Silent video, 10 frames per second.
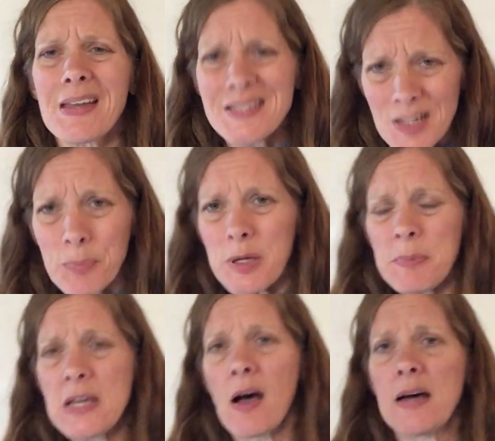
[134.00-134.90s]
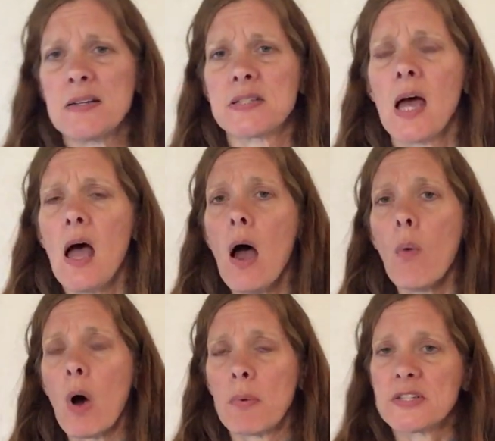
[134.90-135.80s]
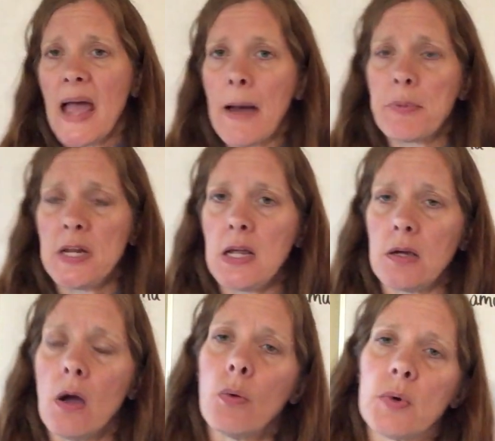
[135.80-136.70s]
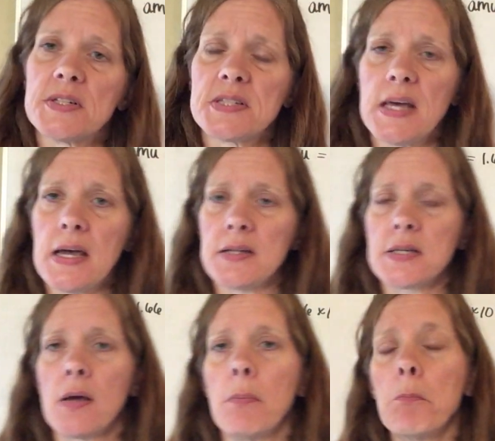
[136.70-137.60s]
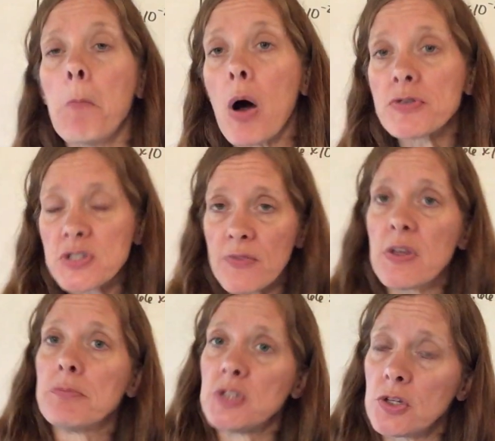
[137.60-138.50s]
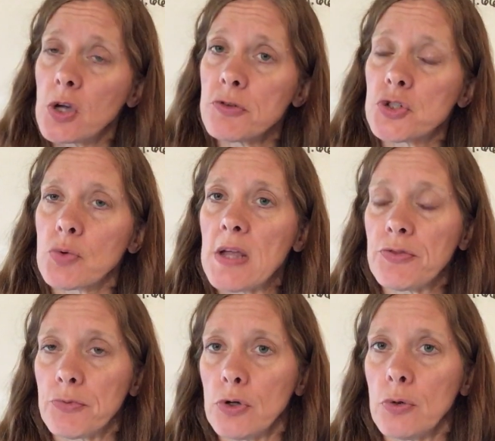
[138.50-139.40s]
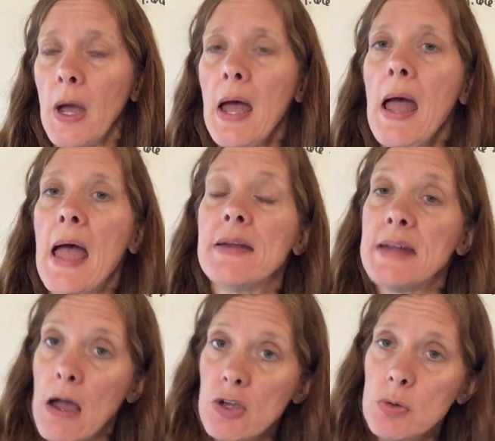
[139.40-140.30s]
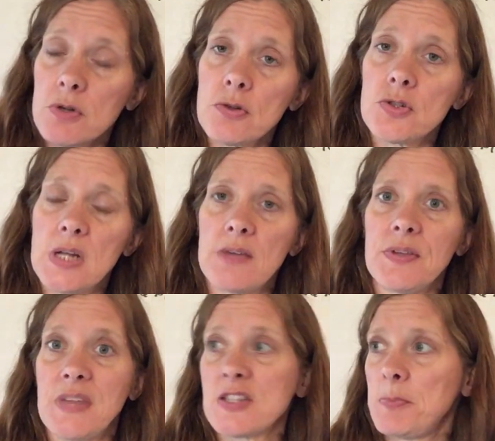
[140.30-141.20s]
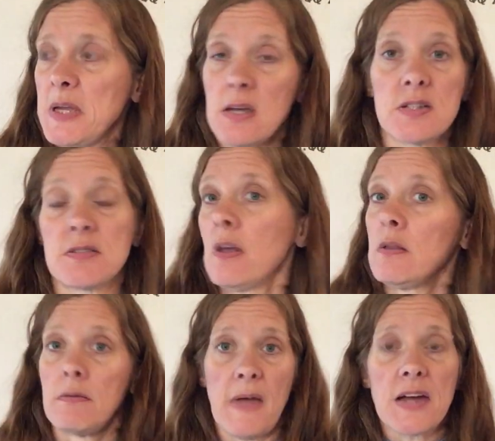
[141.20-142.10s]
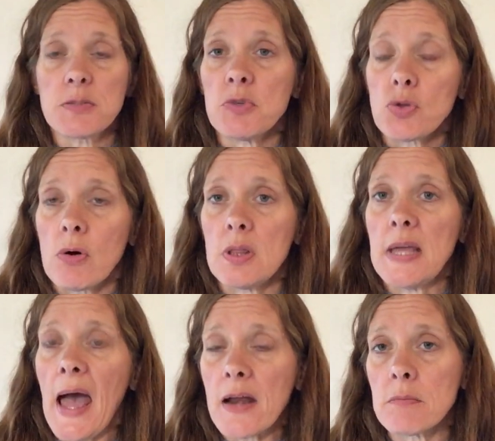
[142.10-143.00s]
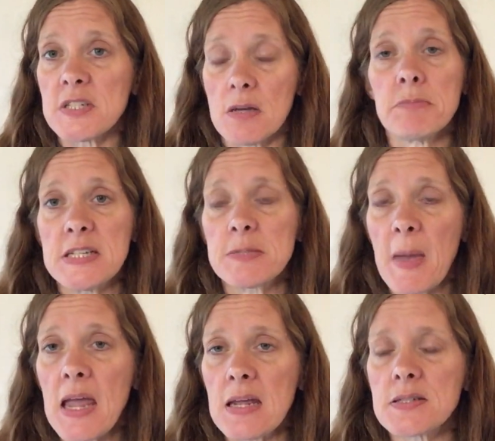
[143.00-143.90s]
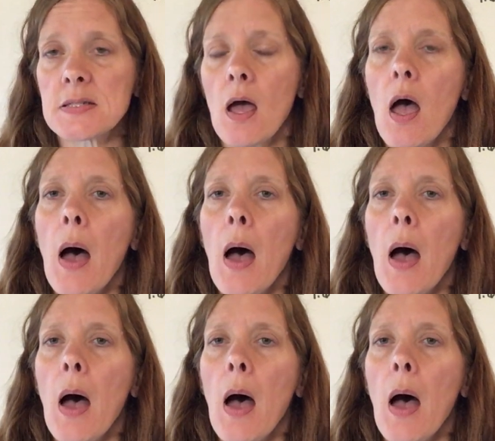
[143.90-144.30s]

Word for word: simply because what was happening was that most of them did go straight through, and now you understand that that's because the vast majority of the atom is empty space.